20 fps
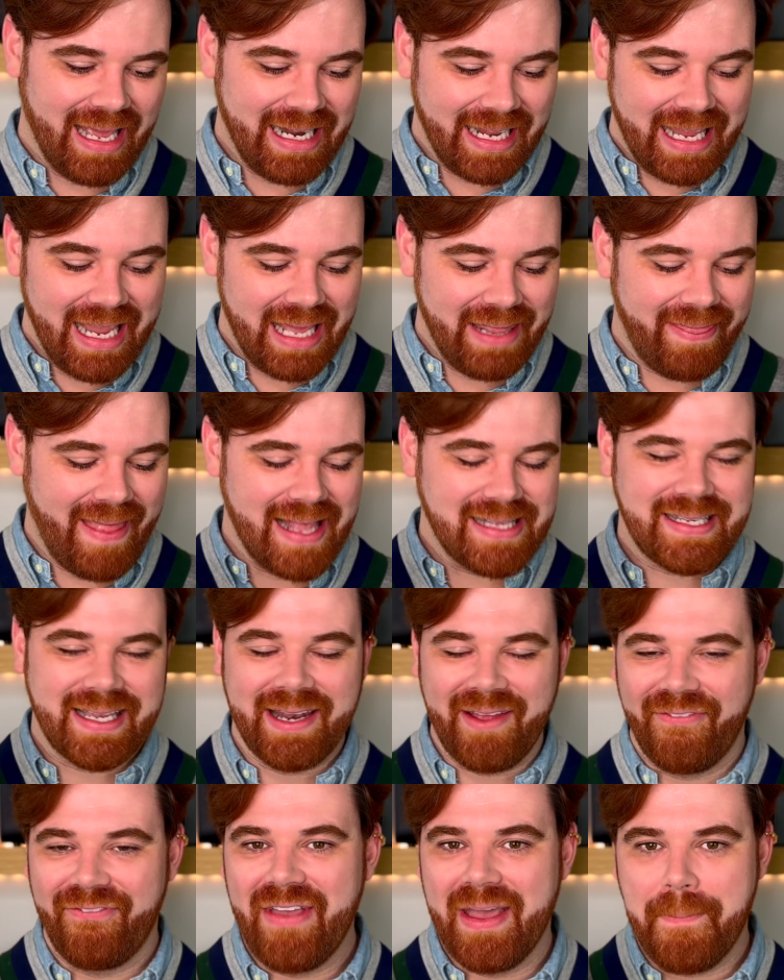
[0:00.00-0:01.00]
And again, that's
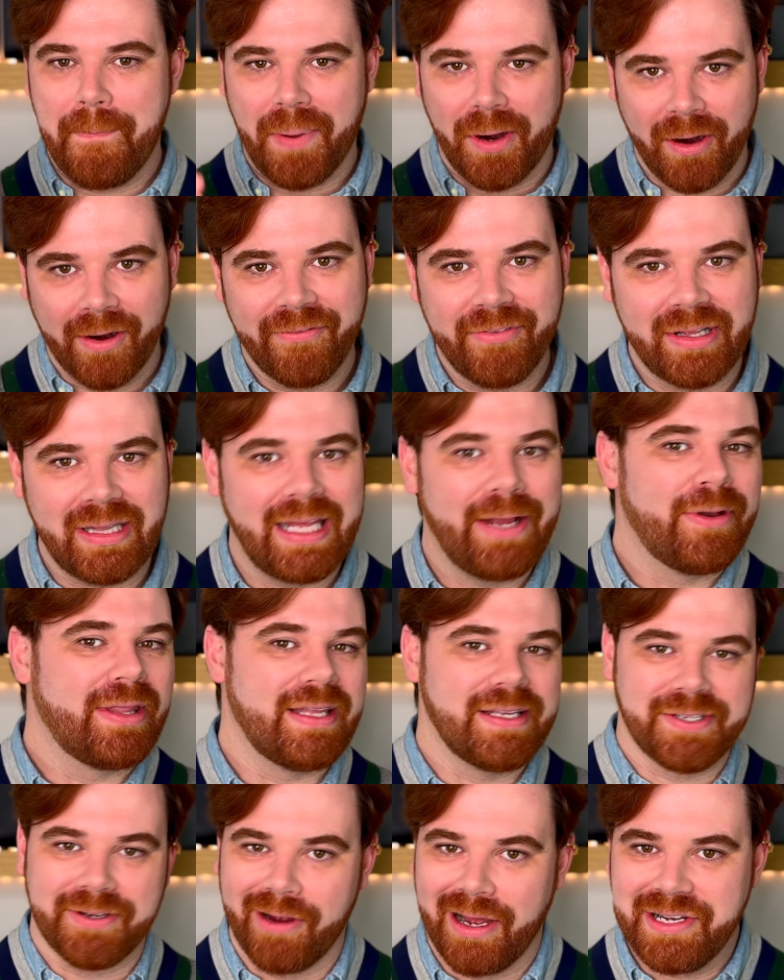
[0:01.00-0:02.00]
gonna fit perfectly with
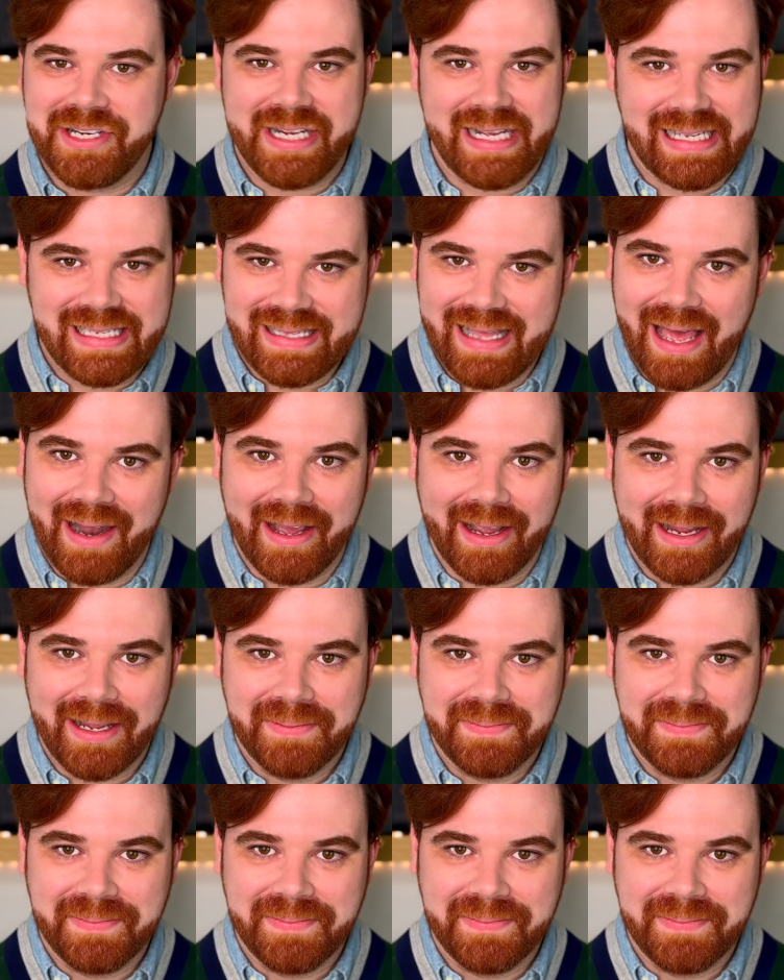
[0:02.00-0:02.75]
his grungy aesthetic.